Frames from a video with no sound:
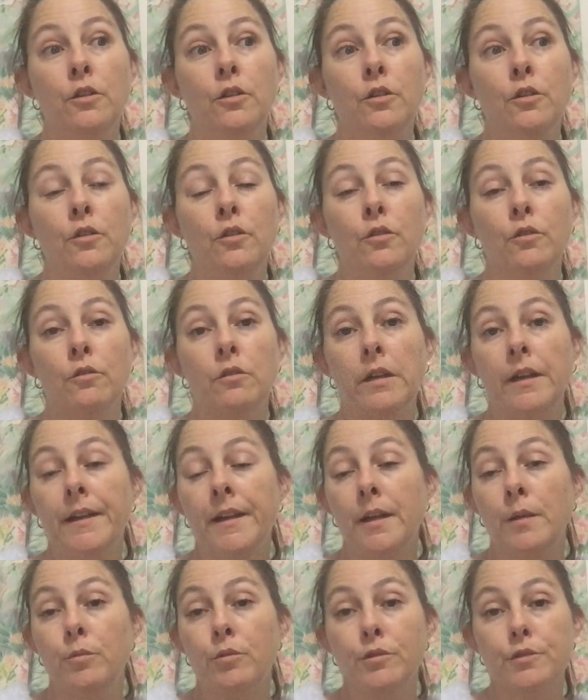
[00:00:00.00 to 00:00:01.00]
you're
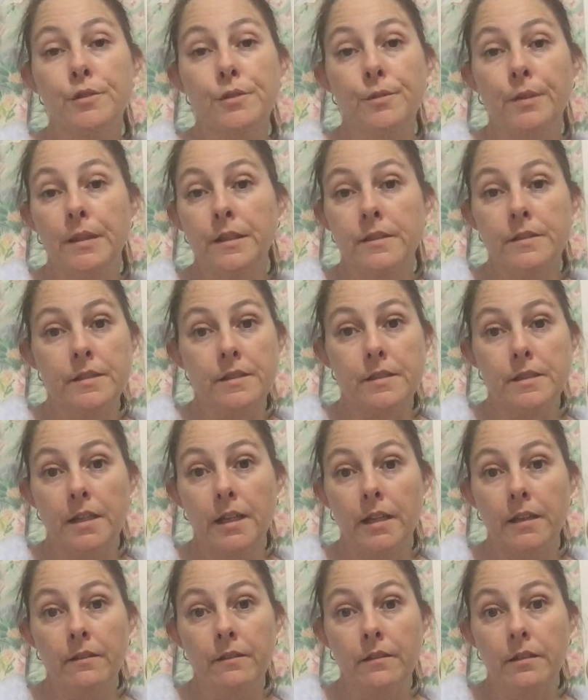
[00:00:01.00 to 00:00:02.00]
unable to
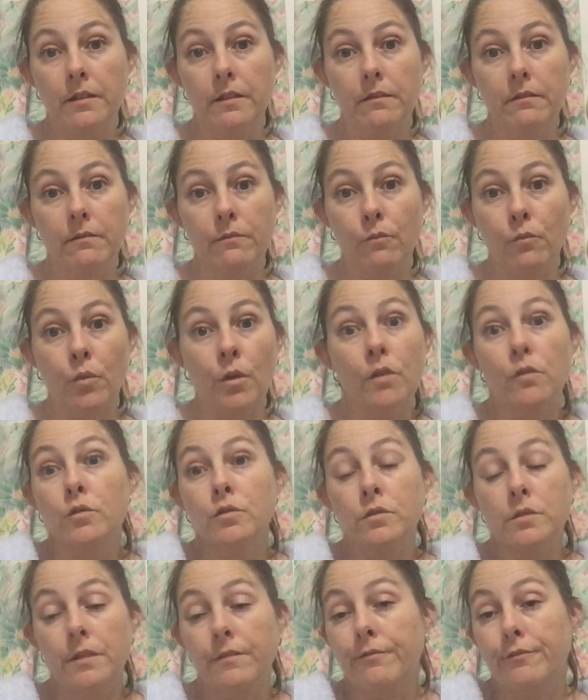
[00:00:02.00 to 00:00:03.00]
understand that we're
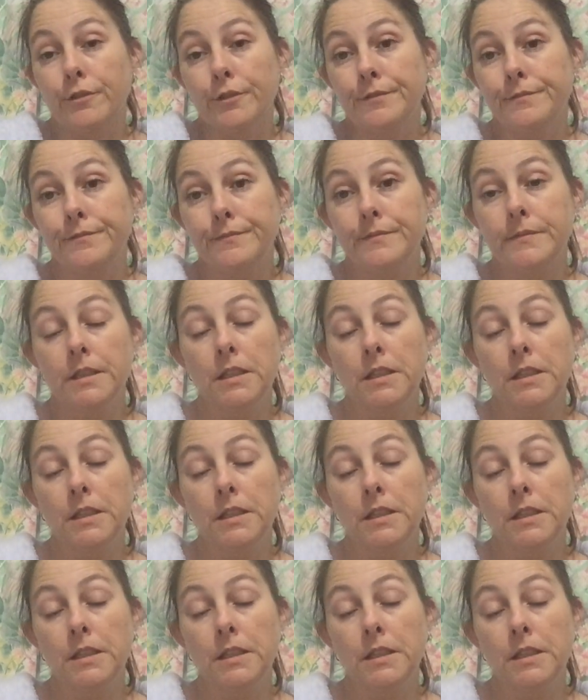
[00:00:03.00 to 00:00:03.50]
all different.